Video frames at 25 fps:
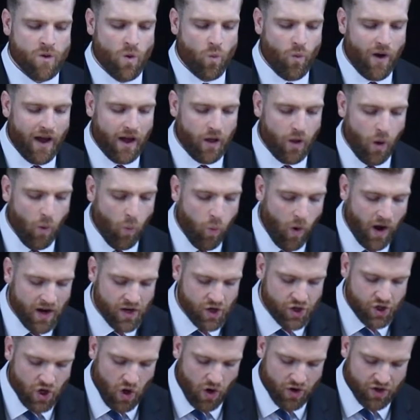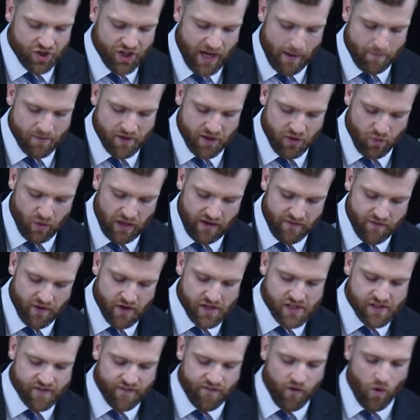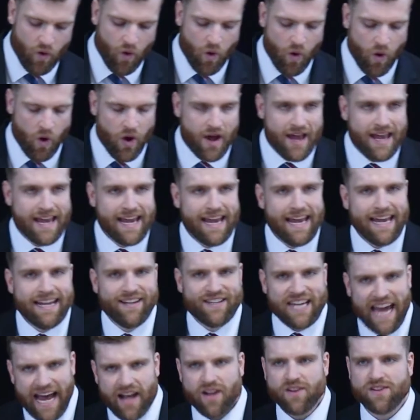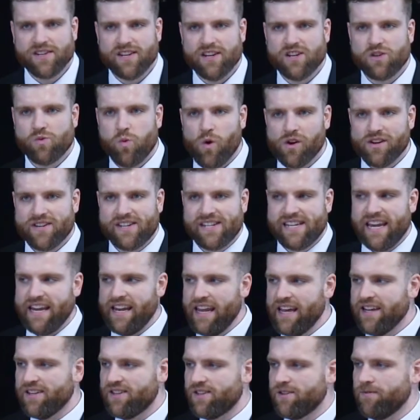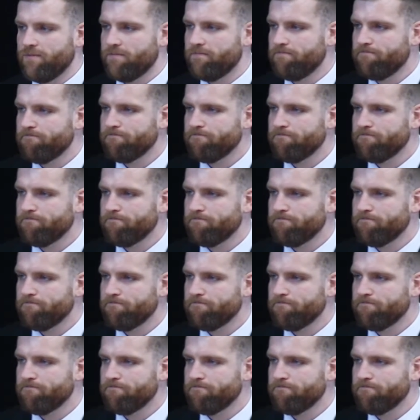Well, 1 John chapter 3 verse 4 tells us what sin is.